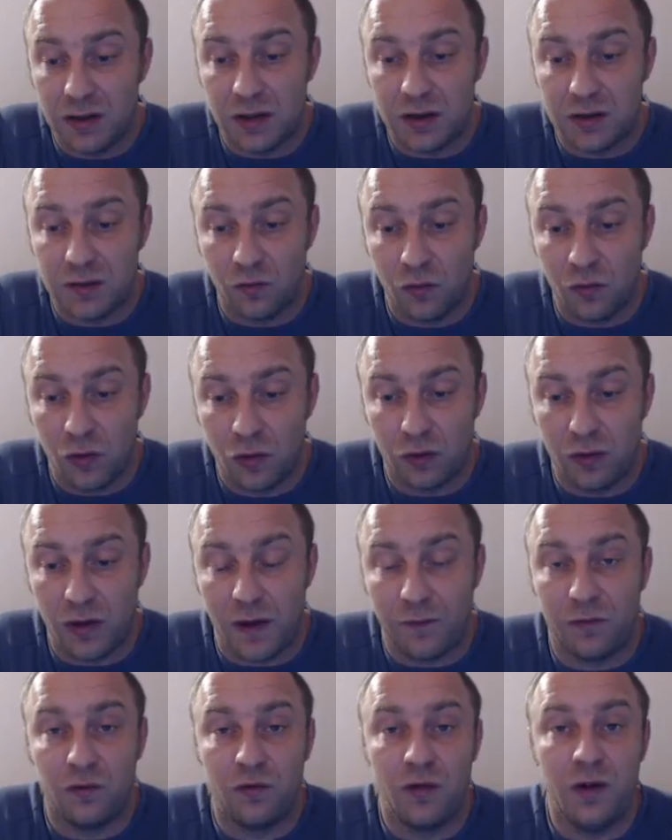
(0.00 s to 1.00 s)
this rook to
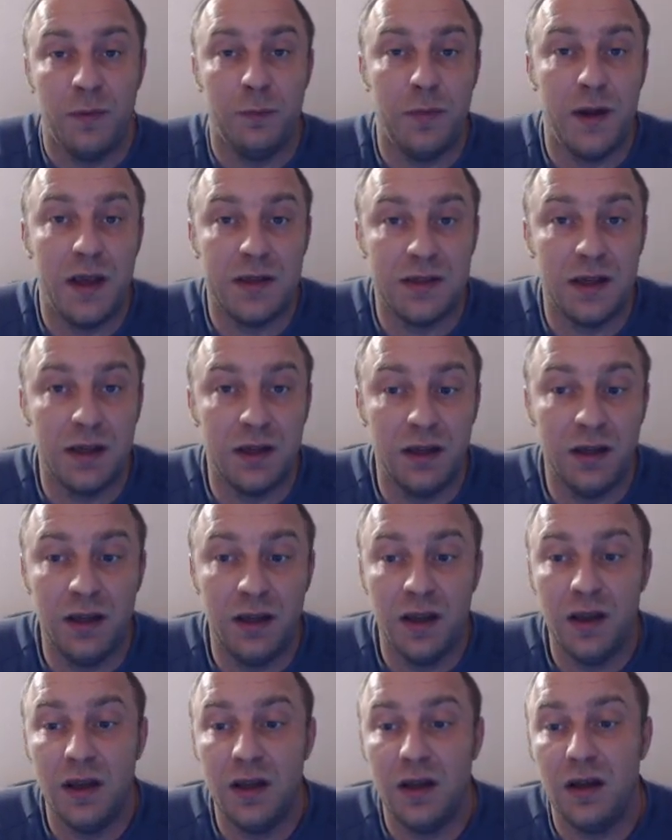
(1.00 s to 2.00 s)
f three basically